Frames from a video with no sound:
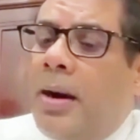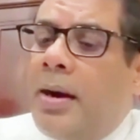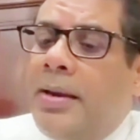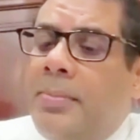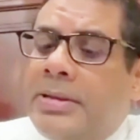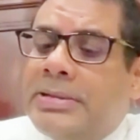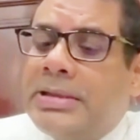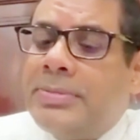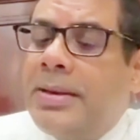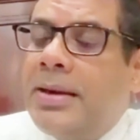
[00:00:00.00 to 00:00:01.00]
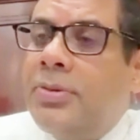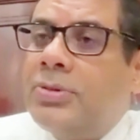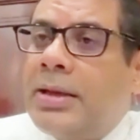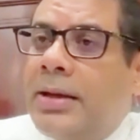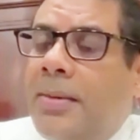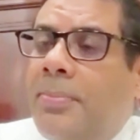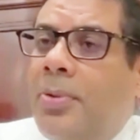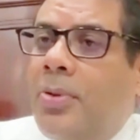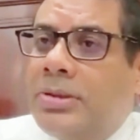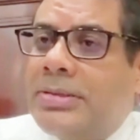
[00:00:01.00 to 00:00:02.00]
budding businessman to set up
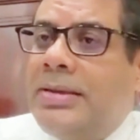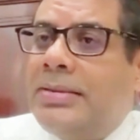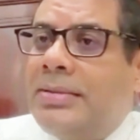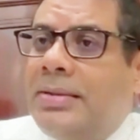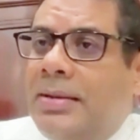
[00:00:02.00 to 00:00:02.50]
overseas?